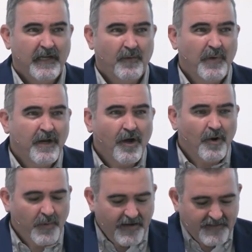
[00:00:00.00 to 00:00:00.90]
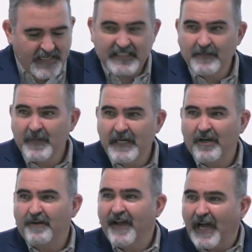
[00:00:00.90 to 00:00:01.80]
And we know, we have testimony
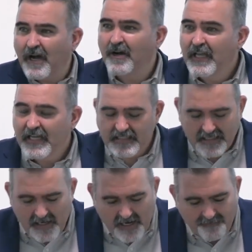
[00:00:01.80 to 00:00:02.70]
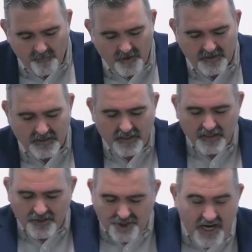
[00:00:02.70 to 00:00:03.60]
of how his life was
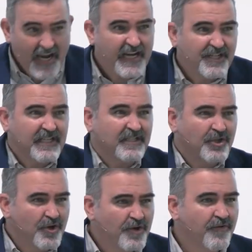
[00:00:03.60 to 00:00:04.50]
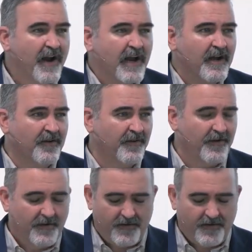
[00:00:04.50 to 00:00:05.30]
changed and turned around.